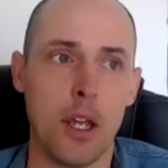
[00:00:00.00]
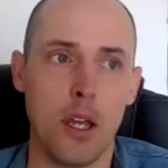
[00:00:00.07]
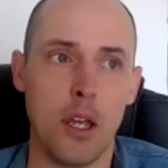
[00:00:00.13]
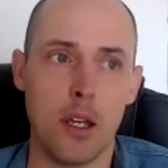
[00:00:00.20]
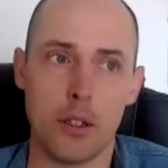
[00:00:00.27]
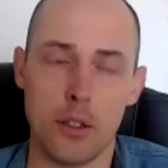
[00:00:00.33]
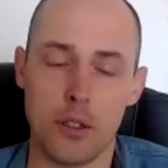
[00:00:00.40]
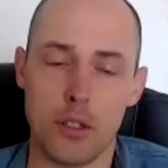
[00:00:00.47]

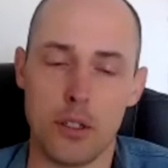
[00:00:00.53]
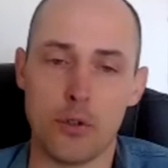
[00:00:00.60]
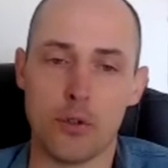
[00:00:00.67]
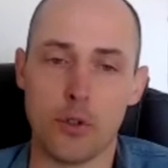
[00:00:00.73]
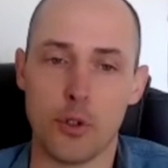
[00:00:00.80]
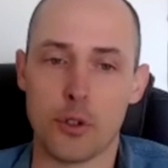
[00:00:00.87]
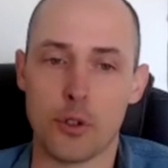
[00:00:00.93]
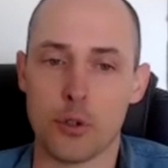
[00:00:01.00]
you
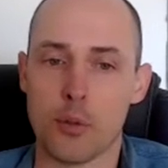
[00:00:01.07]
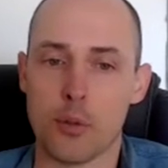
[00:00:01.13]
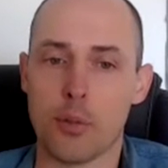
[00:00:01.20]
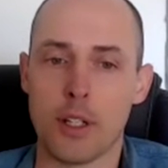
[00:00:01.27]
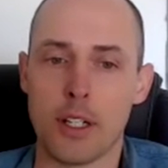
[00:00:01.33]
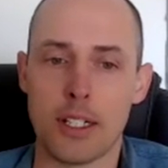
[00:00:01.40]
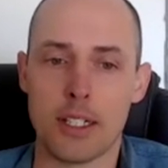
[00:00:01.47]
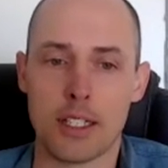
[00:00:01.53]
default to a
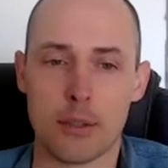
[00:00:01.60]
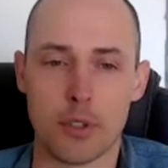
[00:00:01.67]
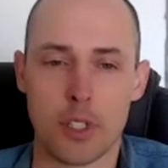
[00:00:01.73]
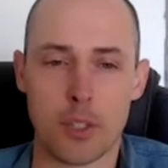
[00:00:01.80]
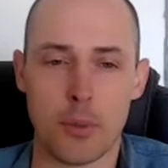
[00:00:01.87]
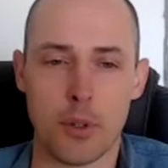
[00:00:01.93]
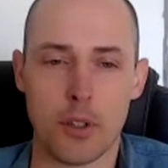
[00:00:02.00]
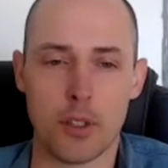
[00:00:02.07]
pleasing
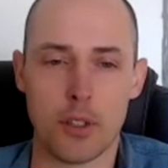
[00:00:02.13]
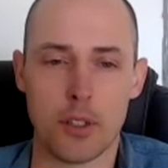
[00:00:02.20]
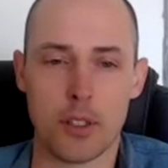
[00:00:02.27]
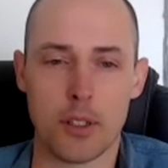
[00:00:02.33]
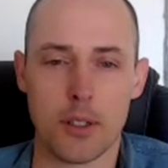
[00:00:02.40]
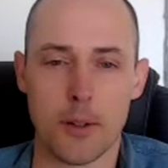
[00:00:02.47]
response.